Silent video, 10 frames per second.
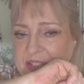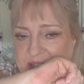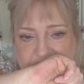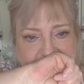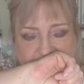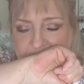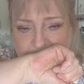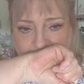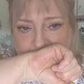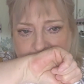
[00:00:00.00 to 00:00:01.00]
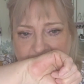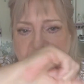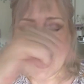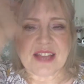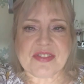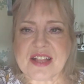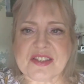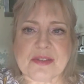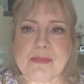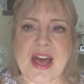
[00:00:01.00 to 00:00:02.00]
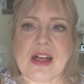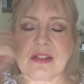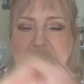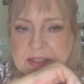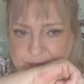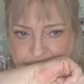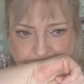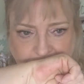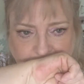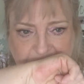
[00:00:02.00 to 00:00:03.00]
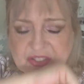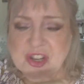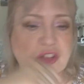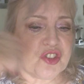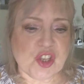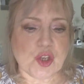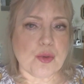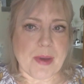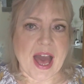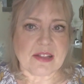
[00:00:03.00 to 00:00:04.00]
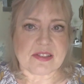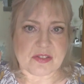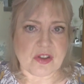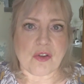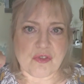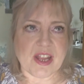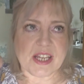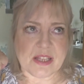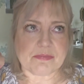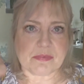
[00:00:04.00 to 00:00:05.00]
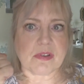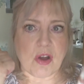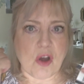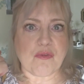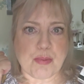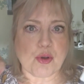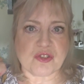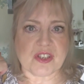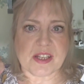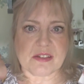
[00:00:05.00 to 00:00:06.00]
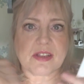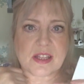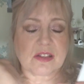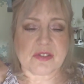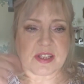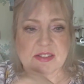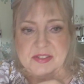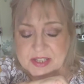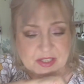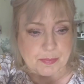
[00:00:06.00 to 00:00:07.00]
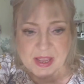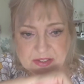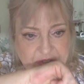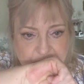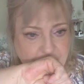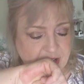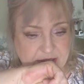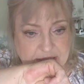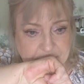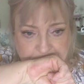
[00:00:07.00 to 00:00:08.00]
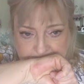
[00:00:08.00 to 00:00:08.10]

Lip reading: need to hide that smell. It's not too bad. It's not really off-putting. It's dissipated already.